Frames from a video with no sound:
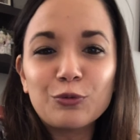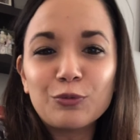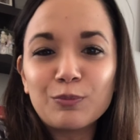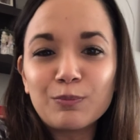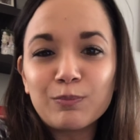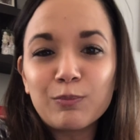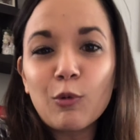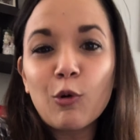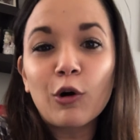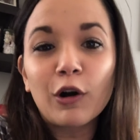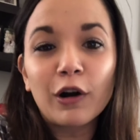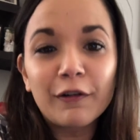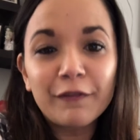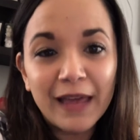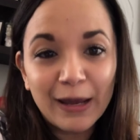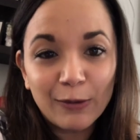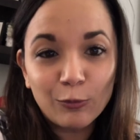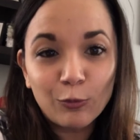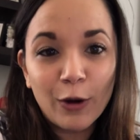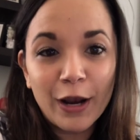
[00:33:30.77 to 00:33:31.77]
more of
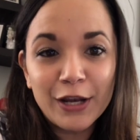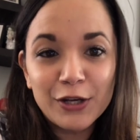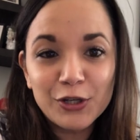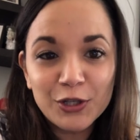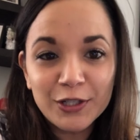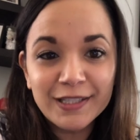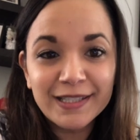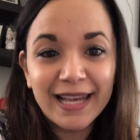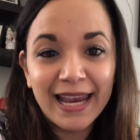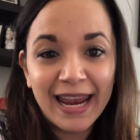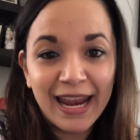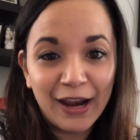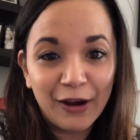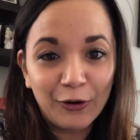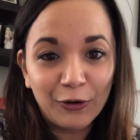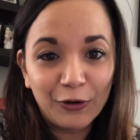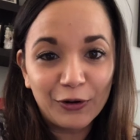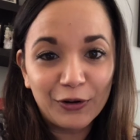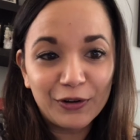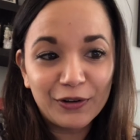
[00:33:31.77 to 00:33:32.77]
that righteous
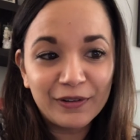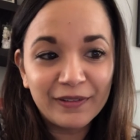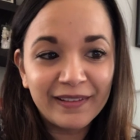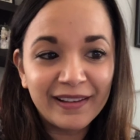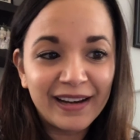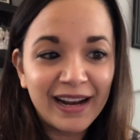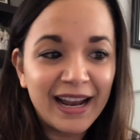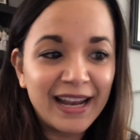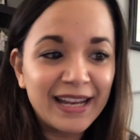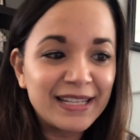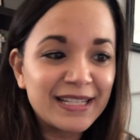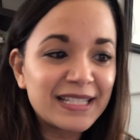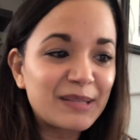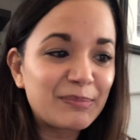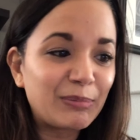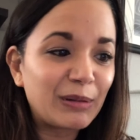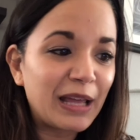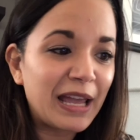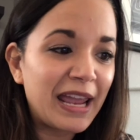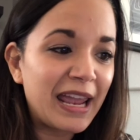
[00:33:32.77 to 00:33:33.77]
anger that I
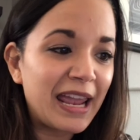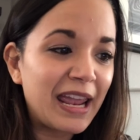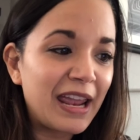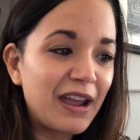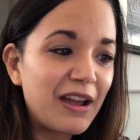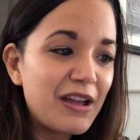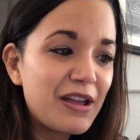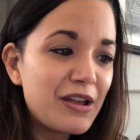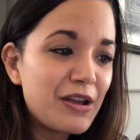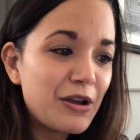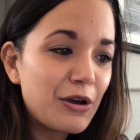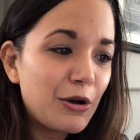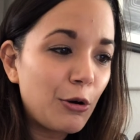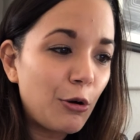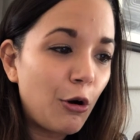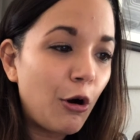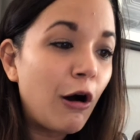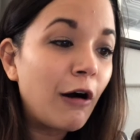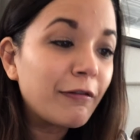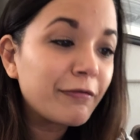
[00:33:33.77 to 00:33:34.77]
display
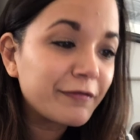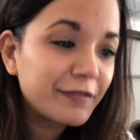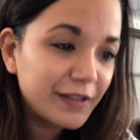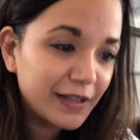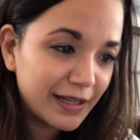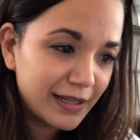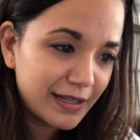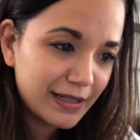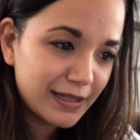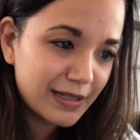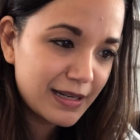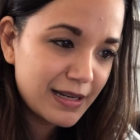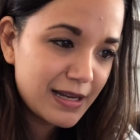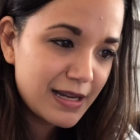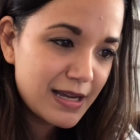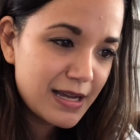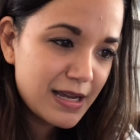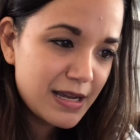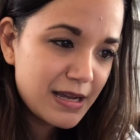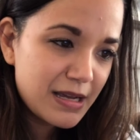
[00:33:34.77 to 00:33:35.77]
often.
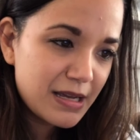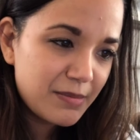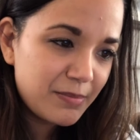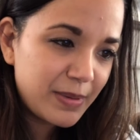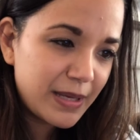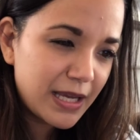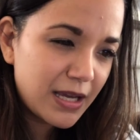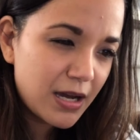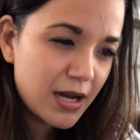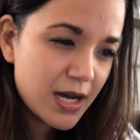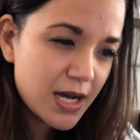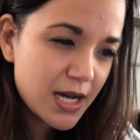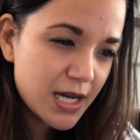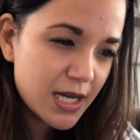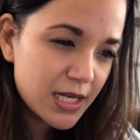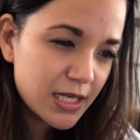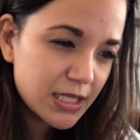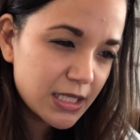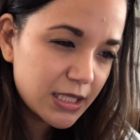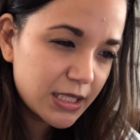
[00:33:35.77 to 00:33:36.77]

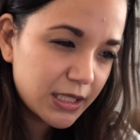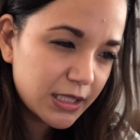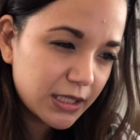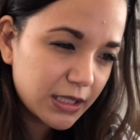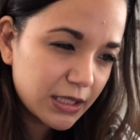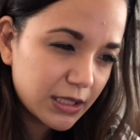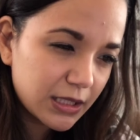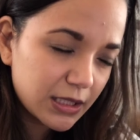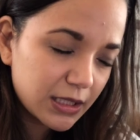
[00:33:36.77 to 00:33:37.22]
Because